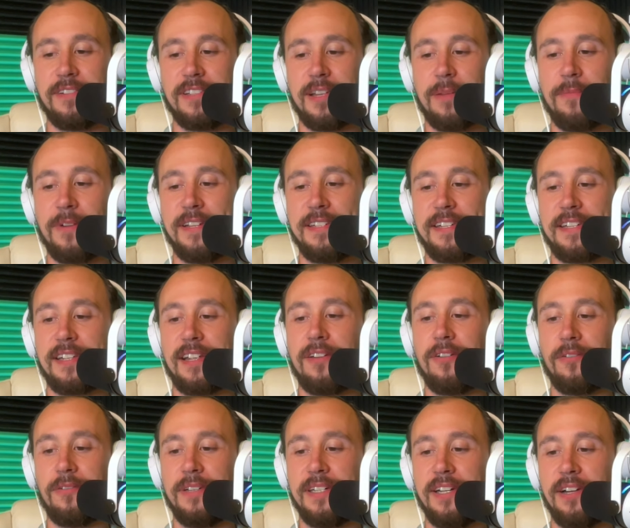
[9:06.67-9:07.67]
some reason, because I
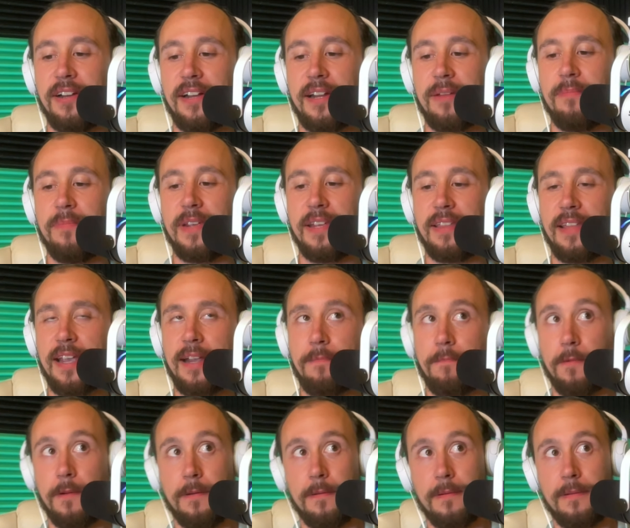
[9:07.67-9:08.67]
know deer can be
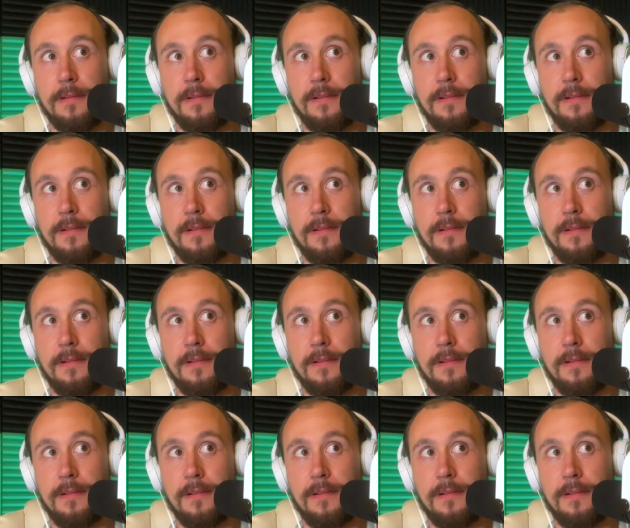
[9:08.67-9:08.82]
like, brr,